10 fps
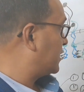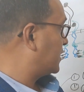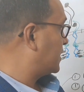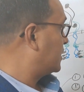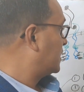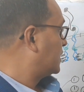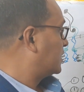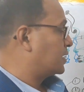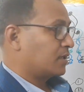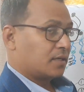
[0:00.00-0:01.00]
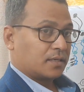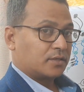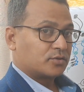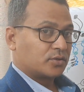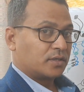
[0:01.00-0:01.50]
by the
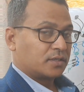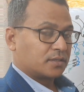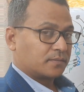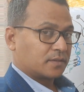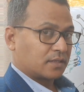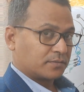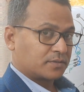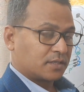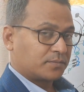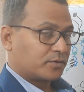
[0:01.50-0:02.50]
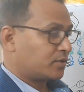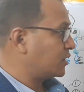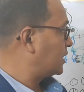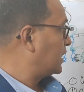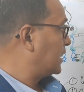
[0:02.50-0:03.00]
insulin receptor substrate
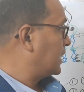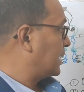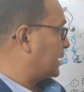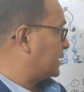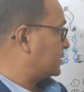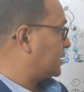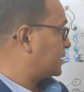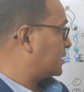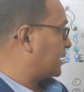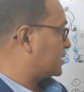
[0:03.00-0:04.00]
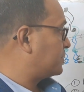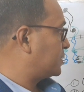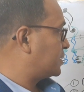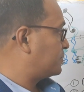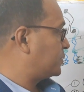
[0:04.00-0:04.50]
protein, and that
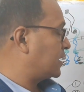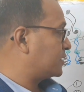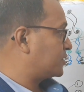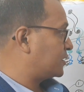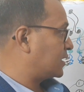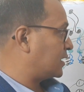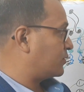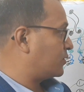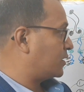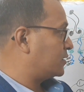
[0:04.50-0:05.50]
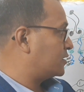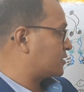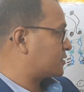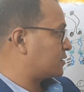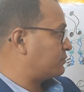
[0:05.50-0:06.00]
activated PI3K will
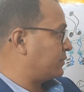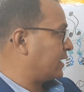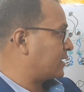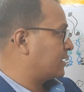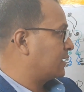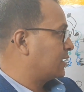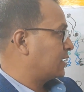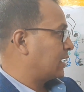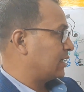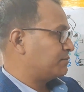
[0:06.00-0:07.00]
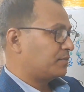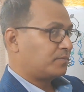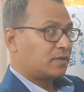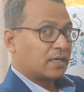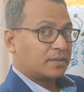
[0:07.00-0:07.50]
just make
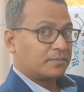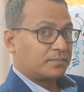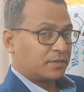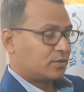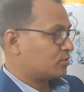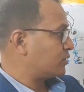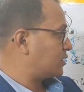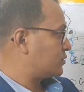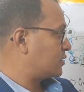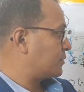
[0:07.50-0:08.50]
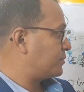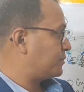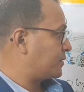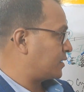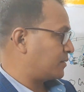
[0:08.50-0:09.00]
PIP2 into the
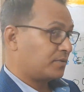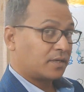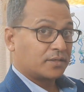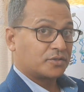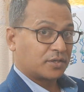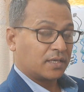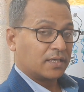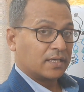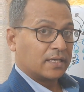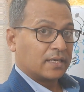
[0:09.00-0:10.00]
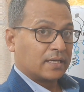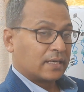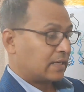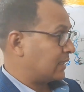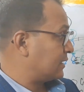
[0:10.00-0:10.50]
PI3,
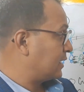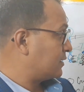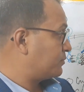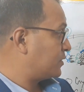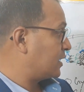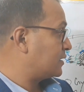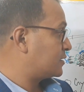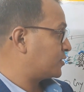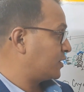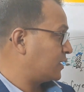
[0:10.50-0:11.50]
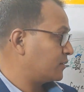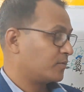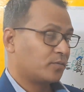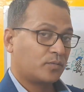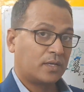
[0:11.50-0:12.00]
and then PI3
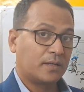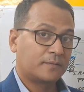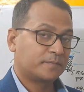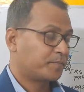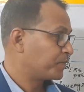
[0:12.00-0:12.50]
will